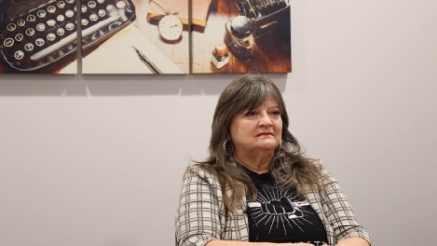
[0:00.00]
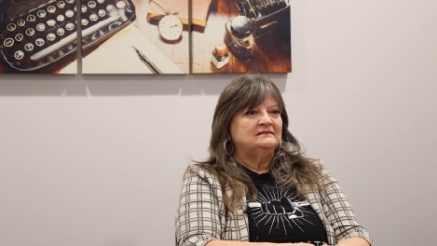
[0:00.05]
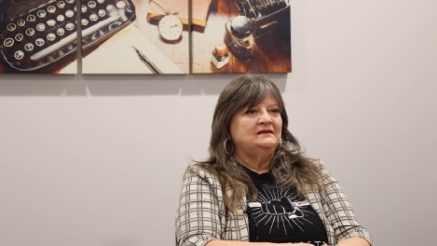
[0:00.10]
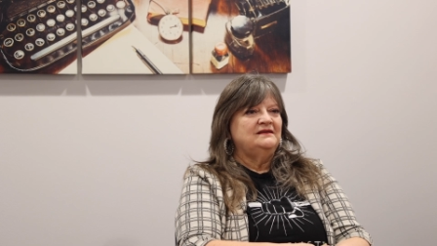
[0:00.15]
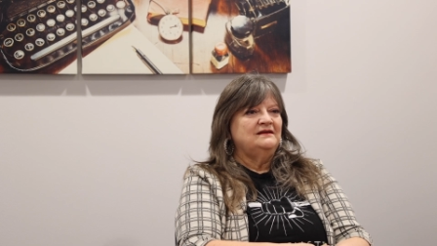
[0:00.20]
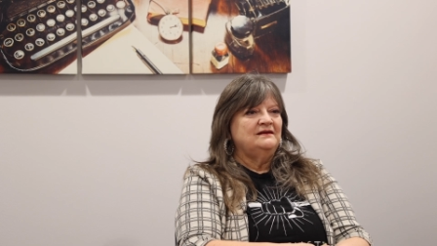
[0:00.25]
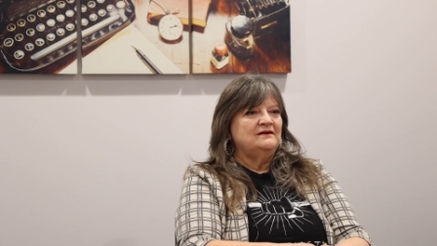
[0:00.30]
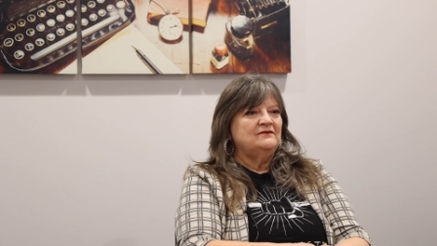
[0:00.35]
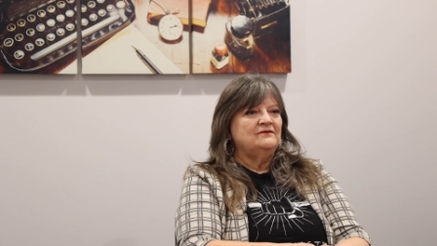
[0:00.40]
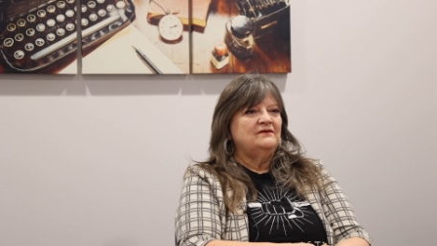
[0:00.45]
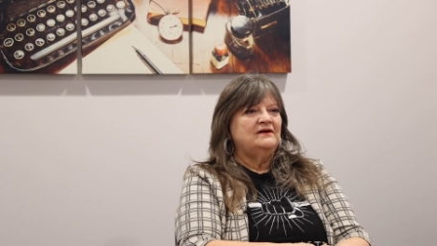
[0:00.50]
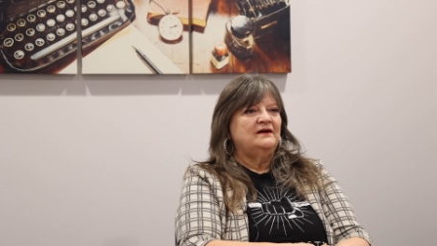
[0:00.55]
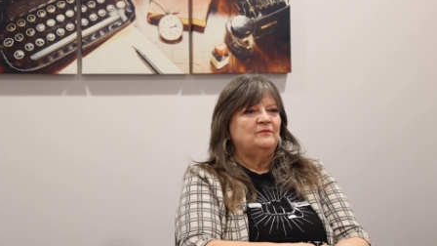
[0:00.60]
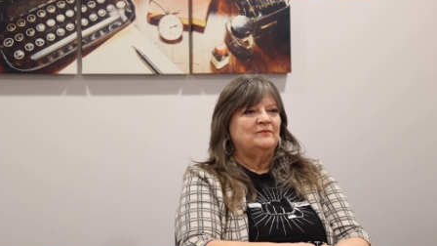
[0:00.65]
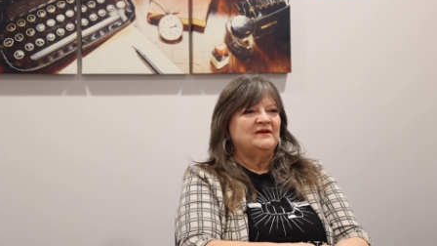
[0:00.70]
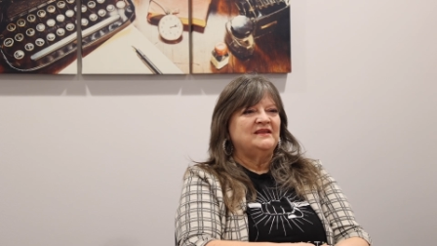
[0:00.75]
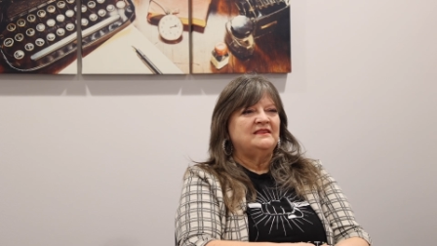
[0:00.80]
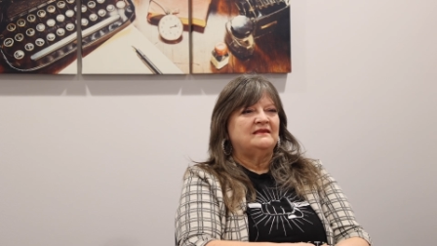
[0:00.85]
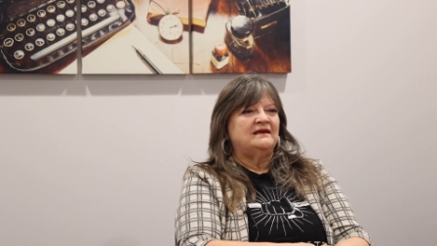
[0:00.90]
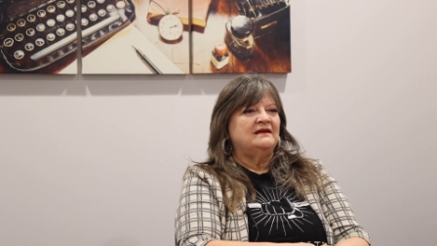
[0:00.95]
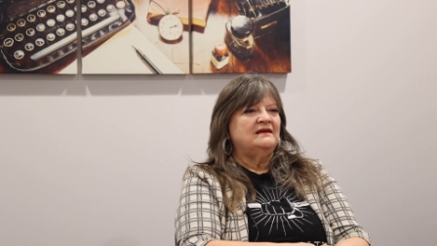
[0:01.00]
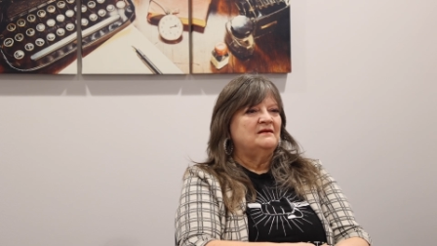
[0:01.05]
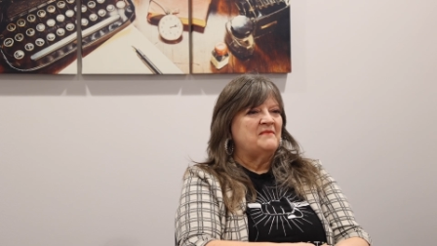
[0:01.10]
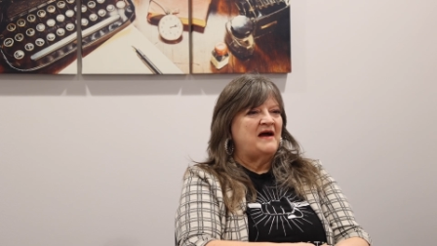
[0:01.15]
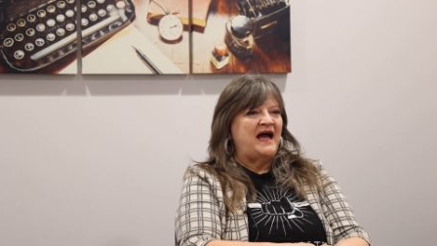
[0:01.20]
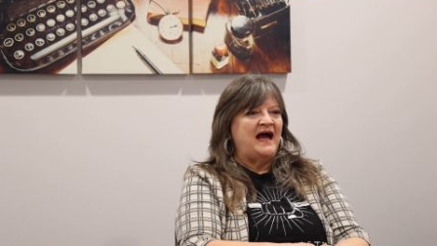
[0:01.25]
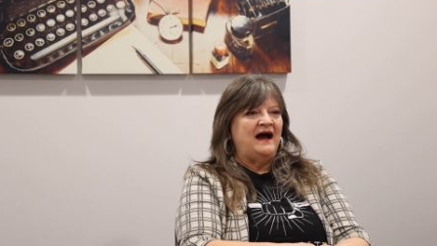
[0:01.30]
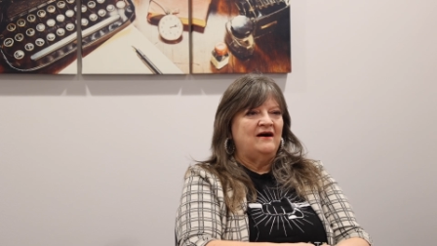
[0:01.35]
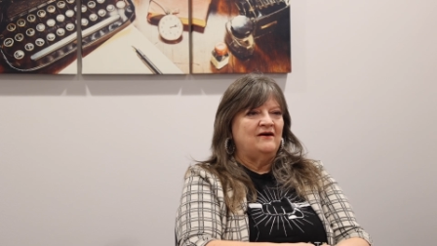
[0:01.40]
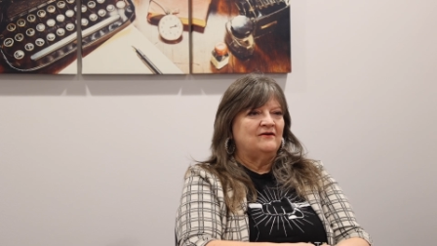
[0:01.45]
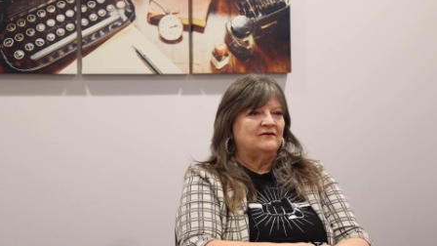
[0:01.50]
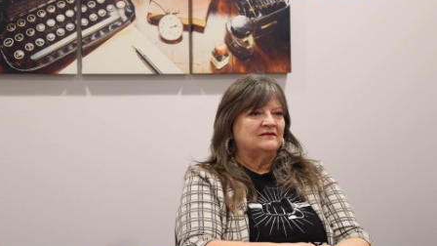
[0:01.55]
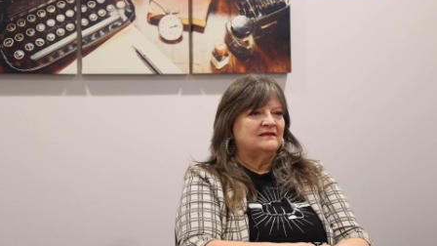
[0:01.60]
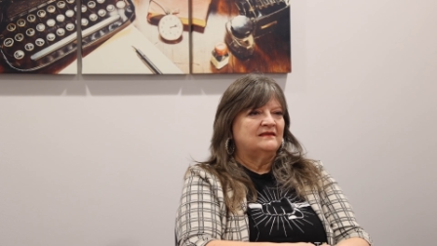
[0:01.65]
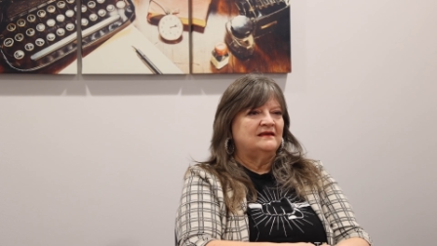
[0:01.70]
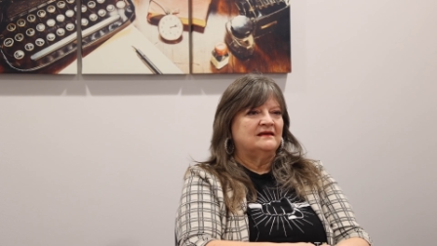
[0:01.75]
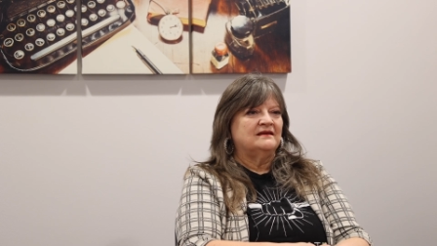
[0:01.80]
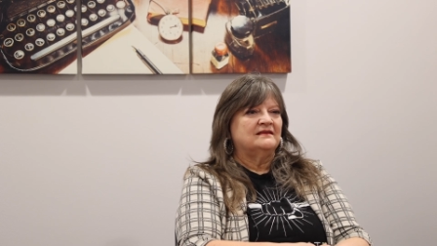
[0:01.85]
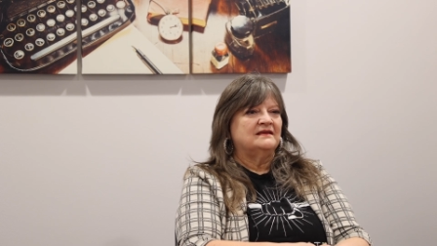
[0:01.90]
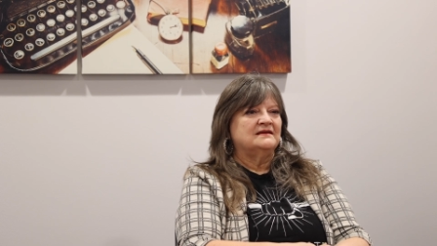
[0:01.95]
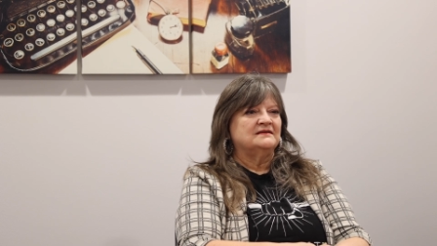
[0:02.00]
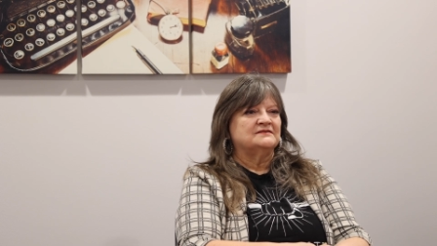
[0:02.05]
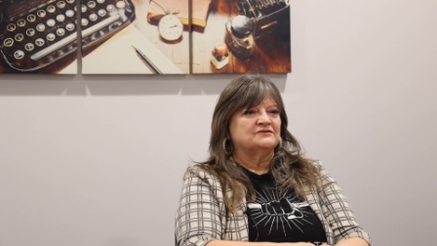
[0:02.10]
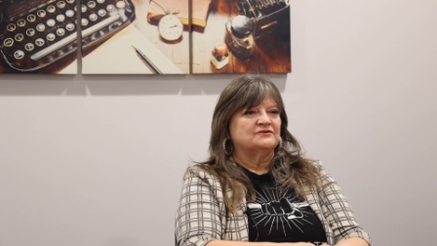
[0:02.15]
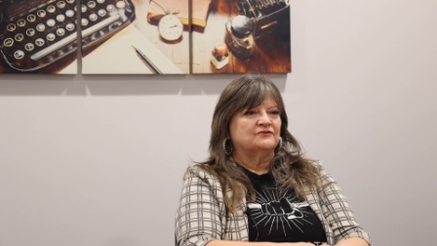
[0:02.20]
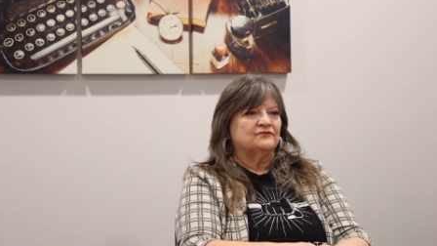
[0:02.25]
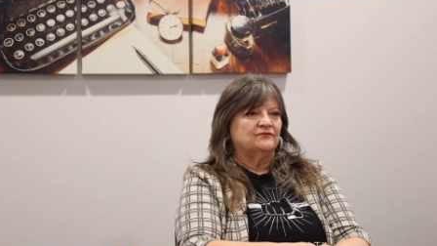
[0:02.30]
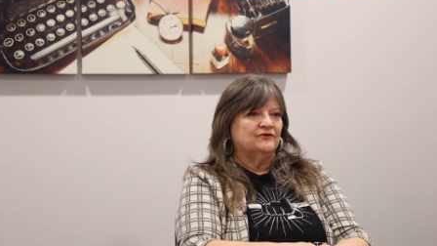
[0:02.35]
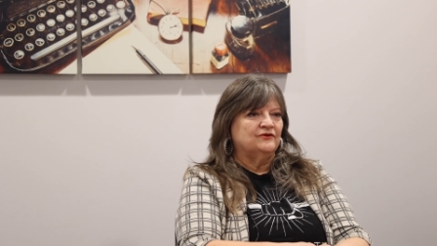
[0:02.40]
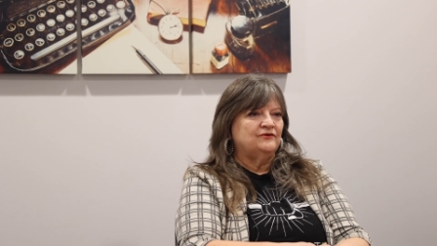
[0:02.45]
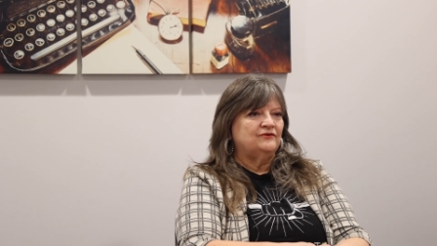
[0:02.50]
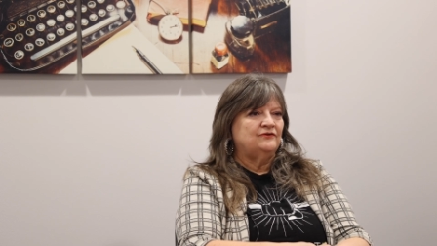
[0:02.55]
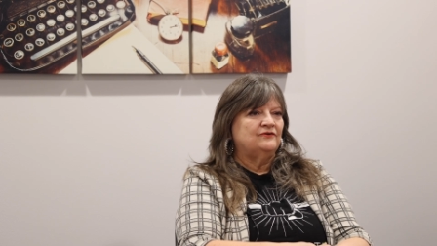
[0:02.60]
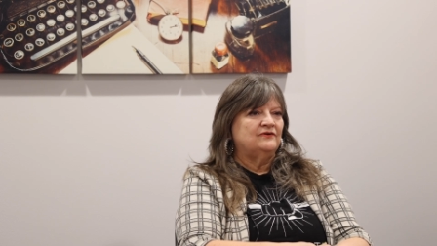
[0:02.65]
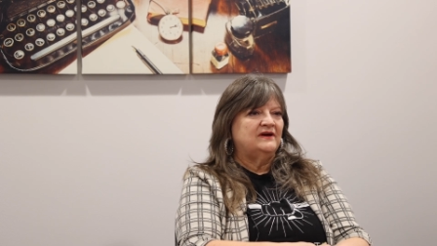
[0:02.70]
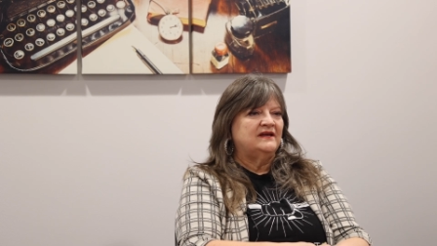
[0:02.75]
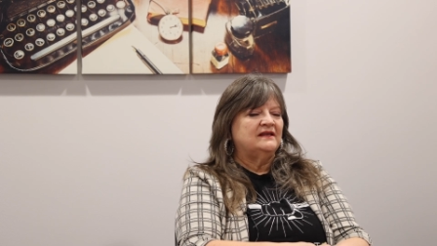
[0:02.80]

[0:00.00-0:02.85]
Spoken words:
help me think them out, think things through.